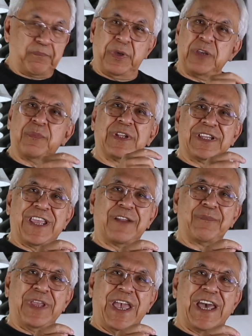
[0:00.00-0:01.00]
pigment
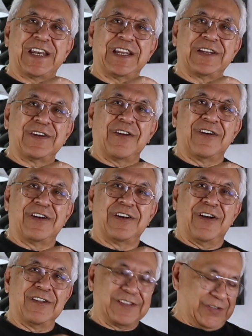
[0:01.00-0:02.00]
can be added
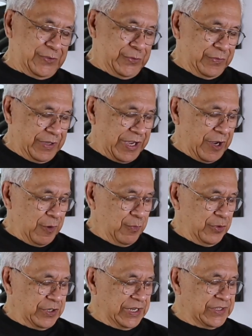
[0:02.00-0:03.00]
also to the cow
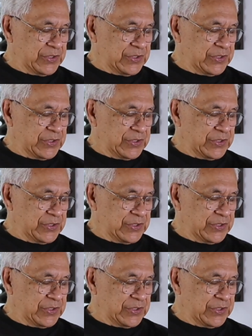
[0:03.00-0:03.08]
bone, and